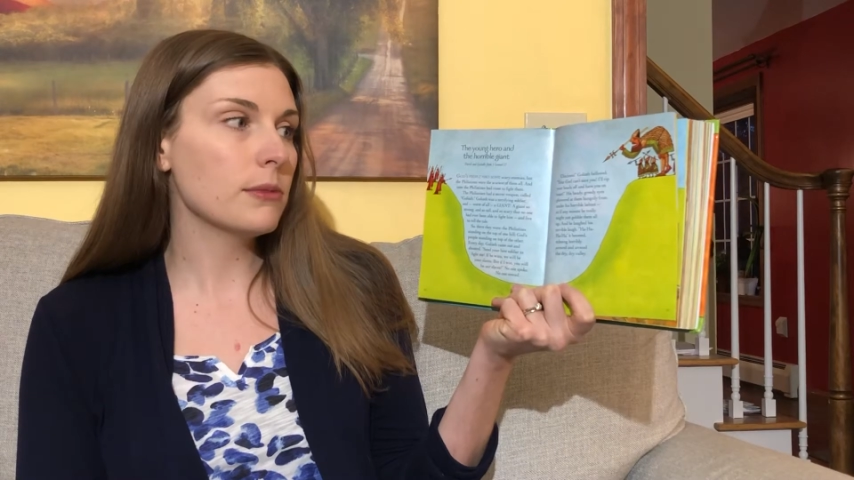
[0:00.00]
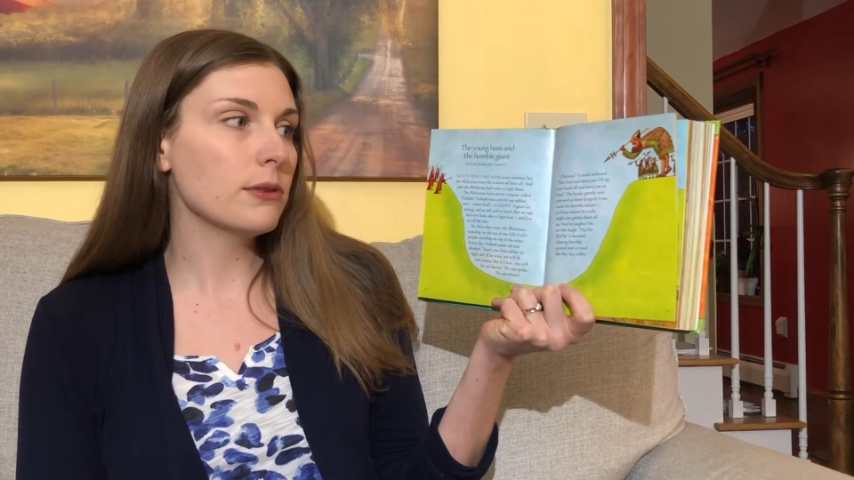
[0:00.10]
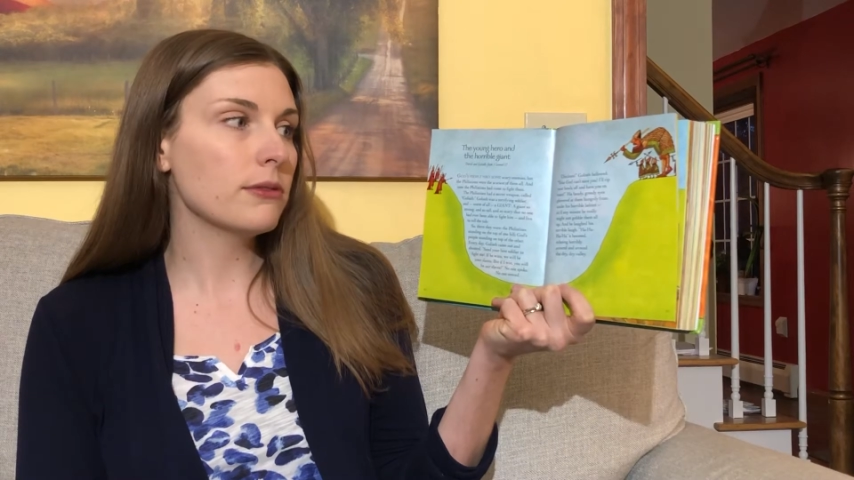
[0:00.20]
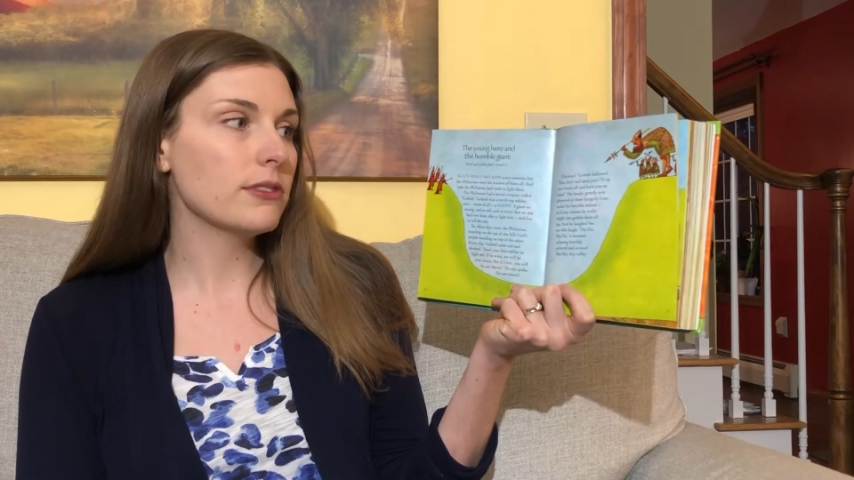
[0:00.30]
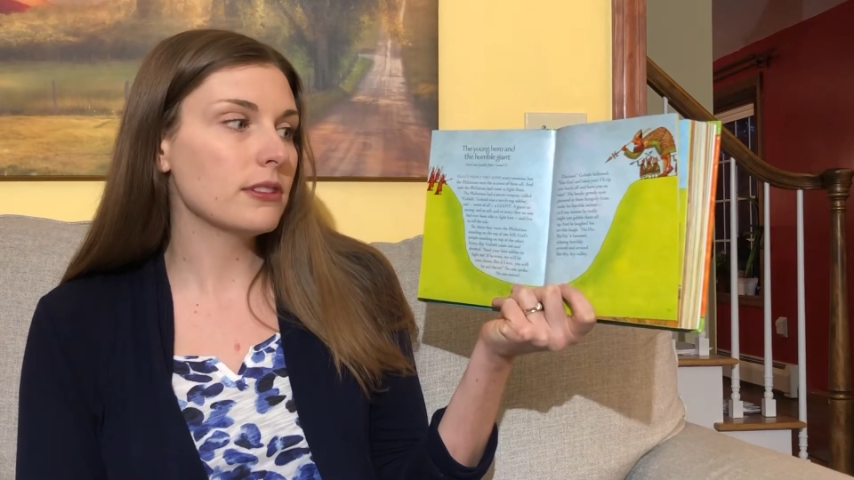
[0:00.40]

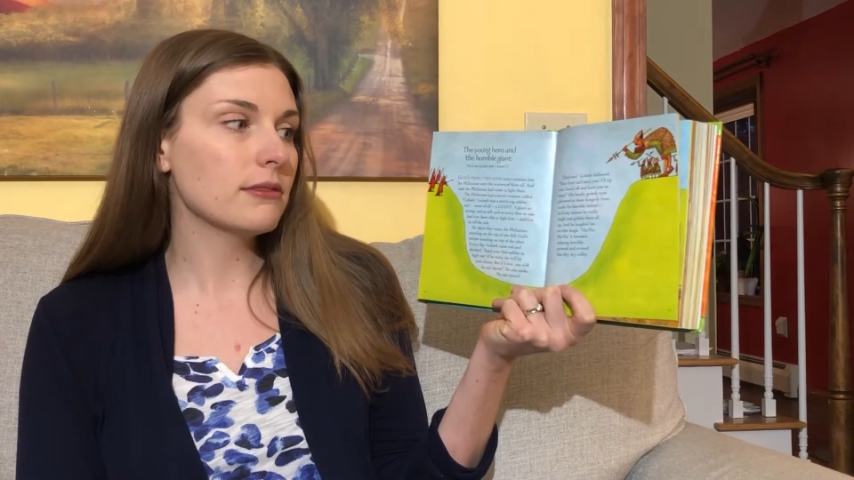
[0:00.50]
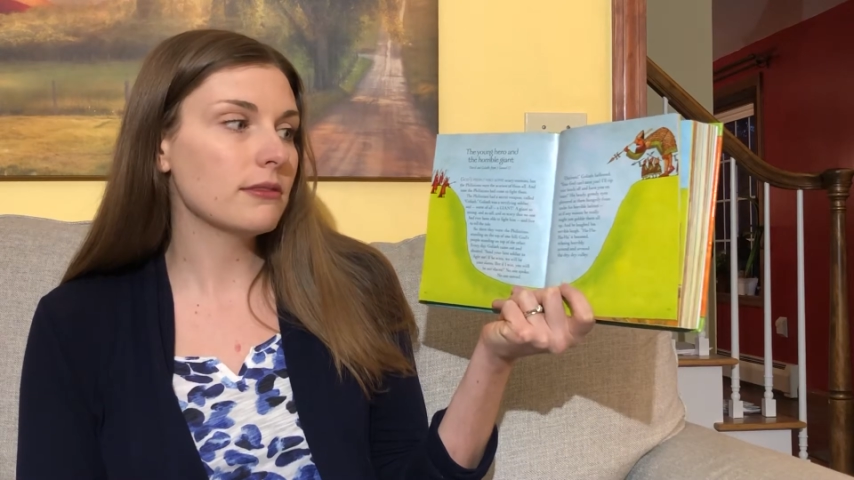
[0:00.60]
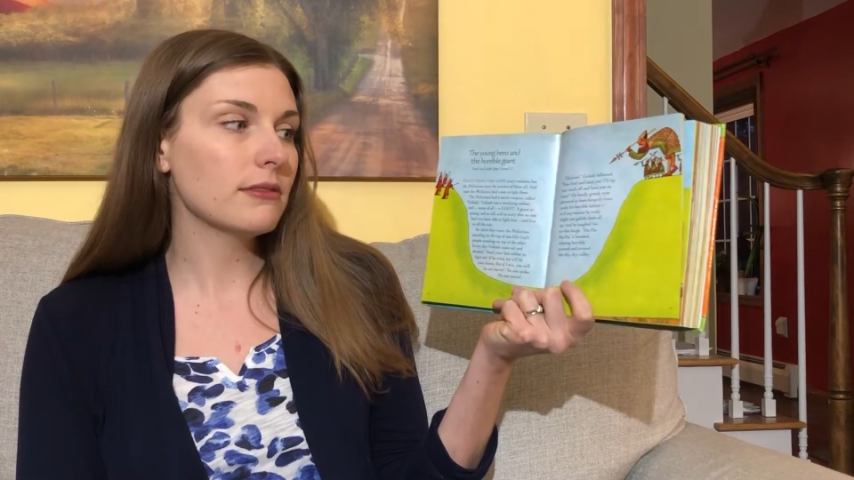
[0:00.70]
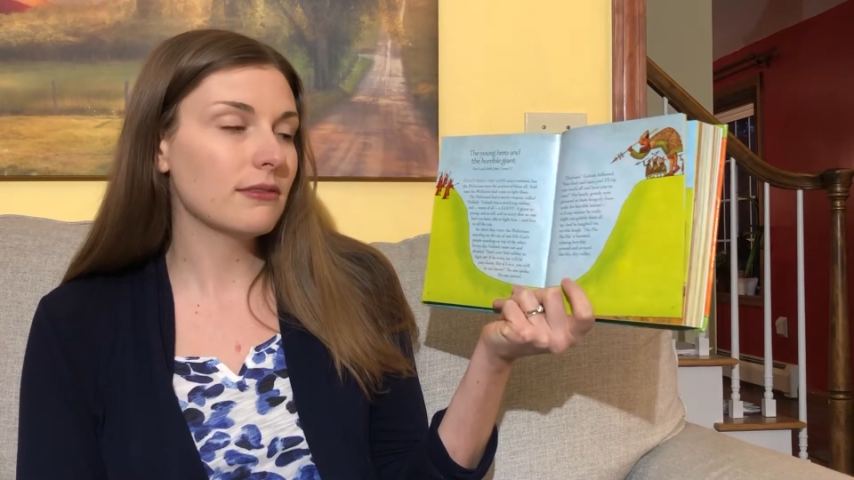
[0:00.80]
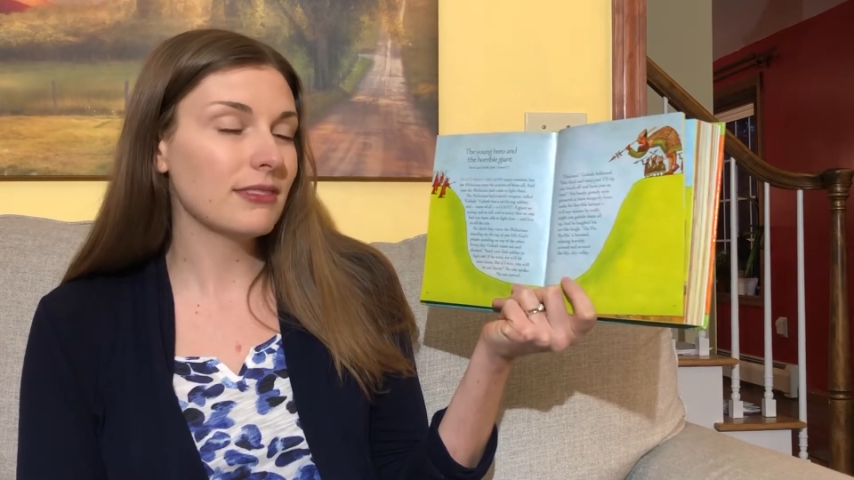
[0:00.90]
moved.
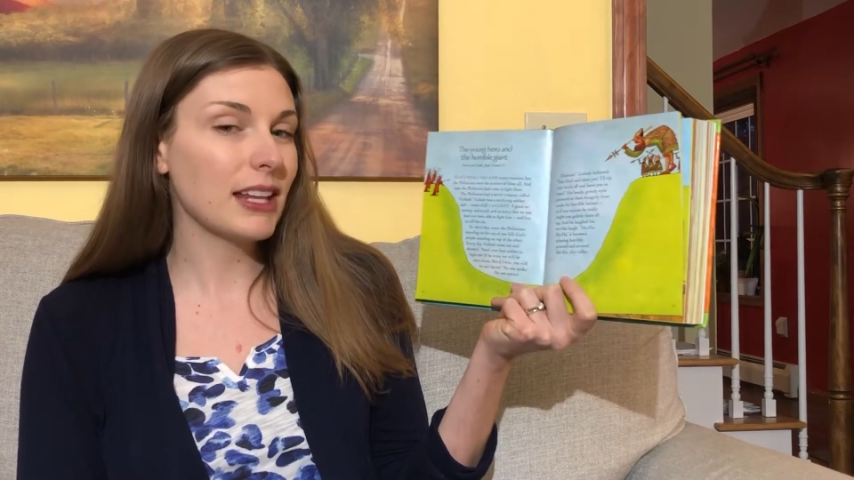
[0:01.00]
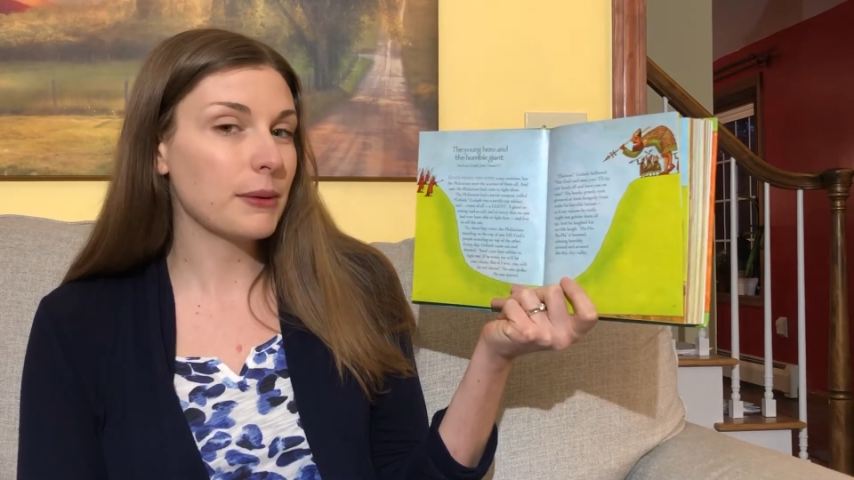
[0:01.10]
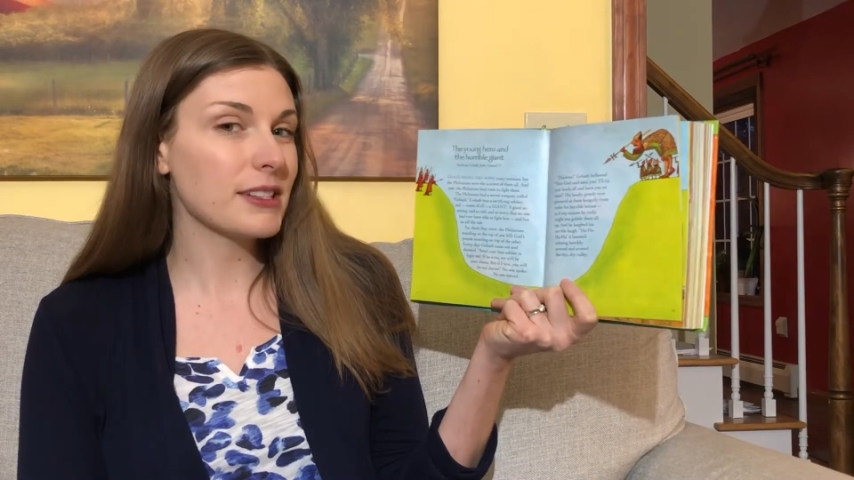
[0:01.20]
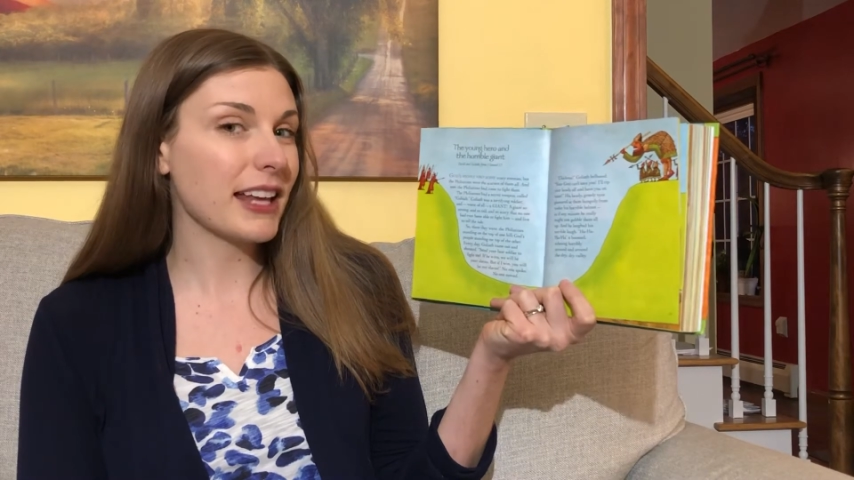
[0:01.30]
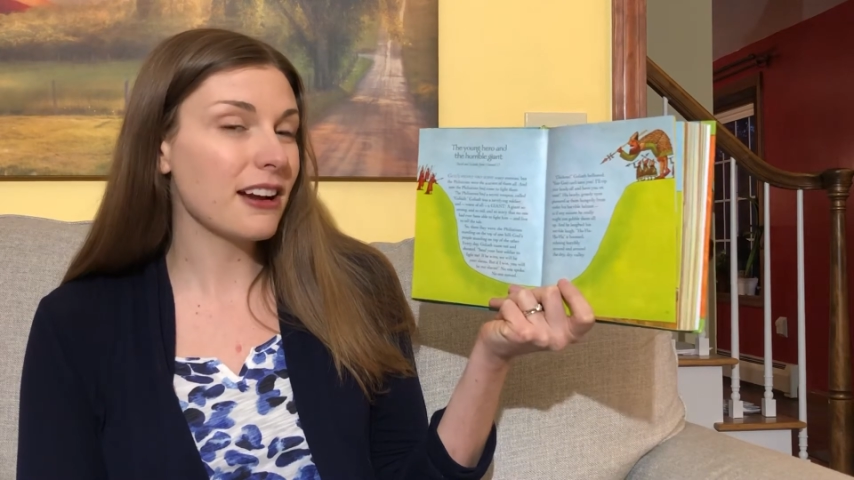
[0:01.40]
They
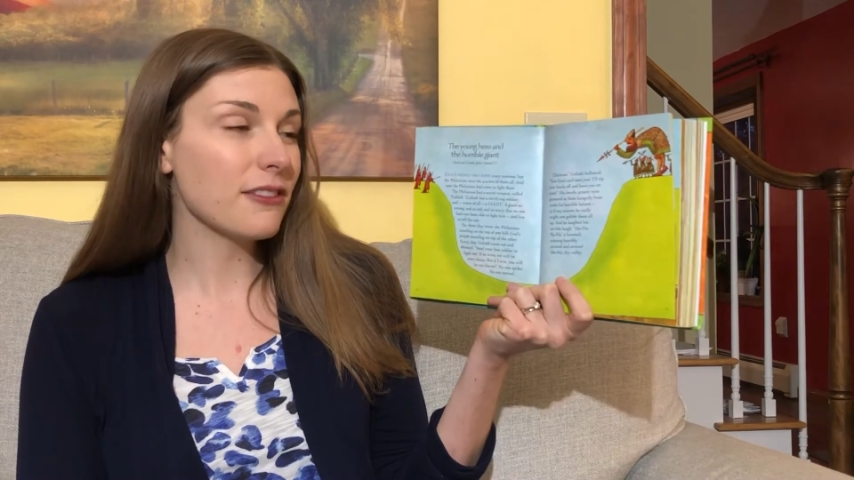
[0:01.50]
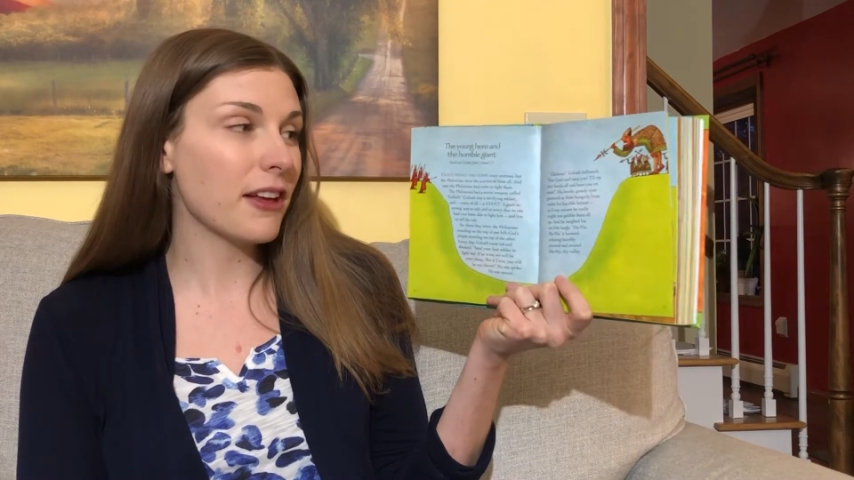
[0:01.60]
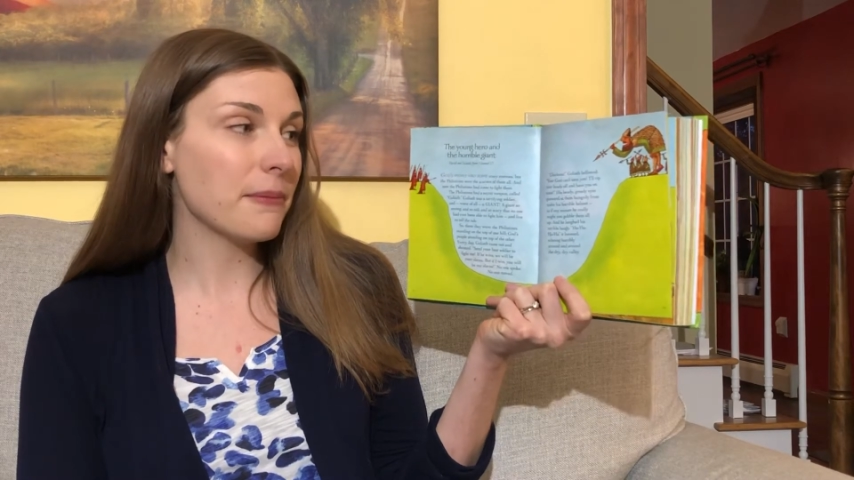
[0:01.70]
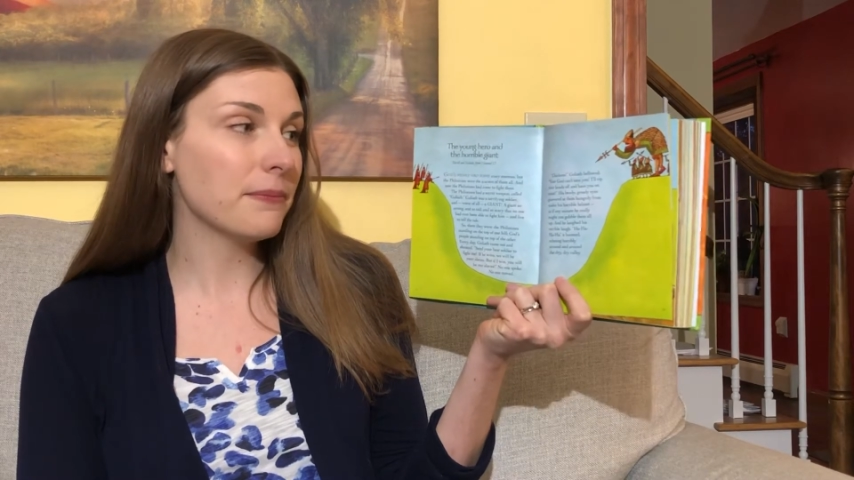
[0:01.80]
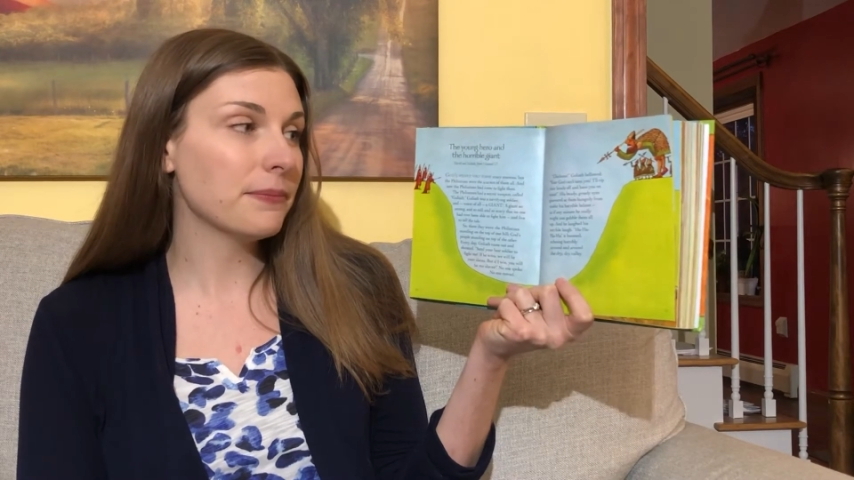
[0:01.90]
were scared of
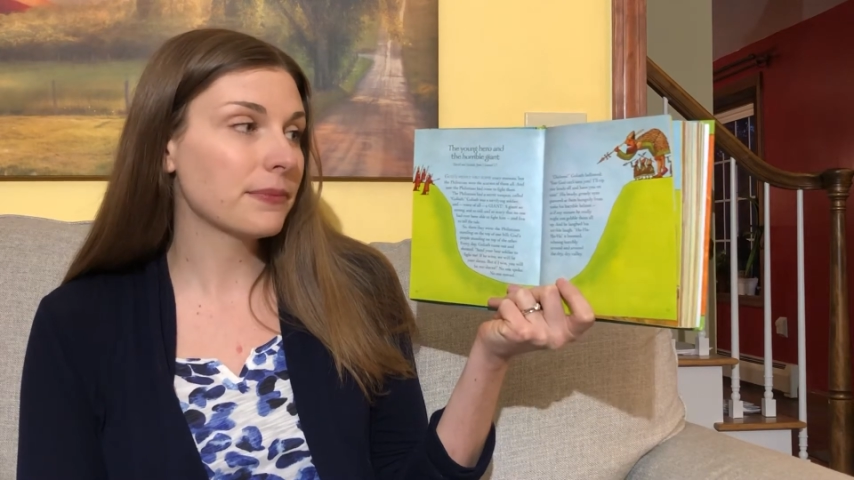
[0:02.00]
him.